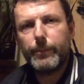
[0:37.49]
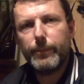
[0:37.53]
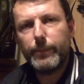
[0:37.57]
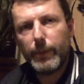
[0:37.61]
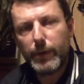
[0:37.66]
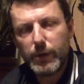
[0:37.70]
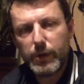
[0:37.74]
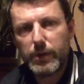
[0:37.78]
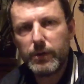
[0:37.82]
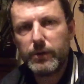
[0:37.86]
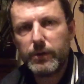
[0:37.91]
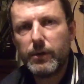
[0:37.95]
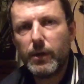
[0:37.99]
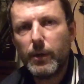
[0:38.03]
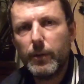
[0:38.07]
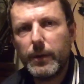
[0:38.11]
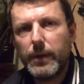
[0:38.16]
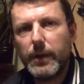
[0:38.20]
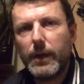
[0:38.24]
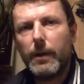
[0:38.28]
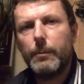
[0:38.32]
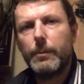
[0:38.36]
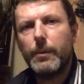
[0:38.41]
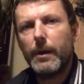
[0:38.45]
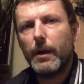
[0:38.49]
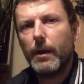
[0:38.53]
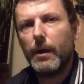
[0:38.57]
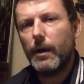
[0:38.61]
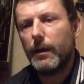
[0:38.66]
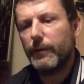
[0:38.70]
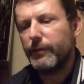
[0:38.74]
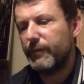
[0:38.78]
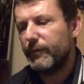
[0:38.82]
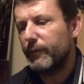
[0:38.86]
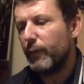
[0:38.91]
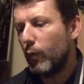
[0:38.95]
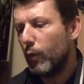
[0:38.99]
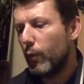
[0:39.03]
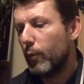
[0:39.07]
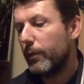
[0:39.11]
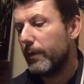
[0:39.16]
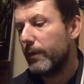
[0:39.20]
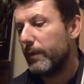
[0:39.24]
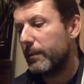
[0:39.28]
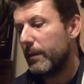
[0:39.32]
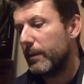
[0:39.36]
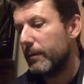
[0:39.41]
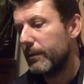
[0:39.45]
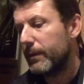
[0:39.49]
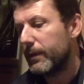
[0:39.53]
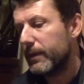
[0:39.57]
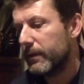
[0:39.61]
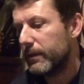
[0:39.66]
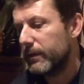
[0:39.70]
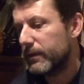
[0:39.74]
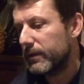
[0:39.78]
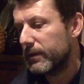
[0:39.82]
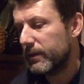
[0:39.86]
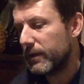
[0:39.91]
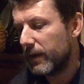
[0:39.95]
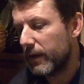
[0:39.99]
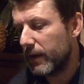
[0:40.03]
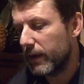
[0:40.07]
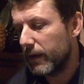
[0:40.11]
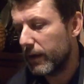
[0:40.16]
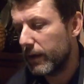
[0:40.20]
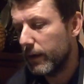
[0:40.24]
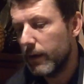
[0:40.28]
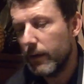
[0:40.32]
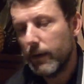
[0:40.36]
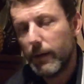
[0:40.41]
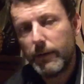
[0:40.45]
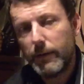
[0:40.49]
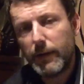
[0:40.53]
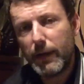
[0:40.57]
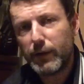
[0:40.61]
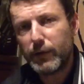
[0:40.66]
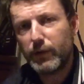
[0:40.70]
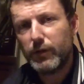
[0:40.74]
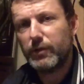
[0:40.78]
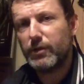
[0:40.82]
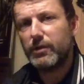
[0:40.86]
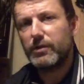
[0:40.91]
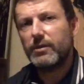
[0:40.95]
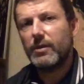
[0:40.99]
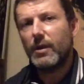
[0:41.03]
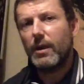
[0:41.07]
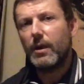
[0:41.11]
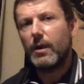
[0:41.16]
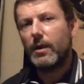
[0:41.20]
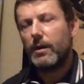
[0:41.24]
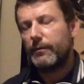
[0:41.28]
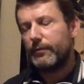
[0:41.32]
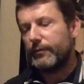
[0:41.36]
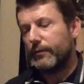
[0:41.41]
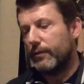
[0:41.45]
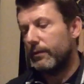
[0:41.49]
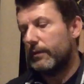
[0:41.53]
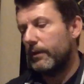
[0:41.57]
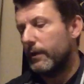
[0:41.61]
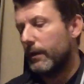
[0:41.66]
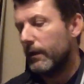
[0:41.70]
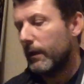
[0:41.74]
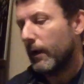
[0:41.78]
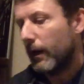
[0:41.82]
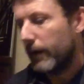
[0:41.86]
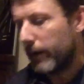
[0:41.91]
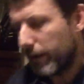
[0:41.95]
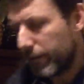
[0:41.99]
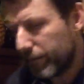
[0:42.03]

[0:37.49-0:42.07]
And she's doing it on behalf of all women because that's just the start of her. I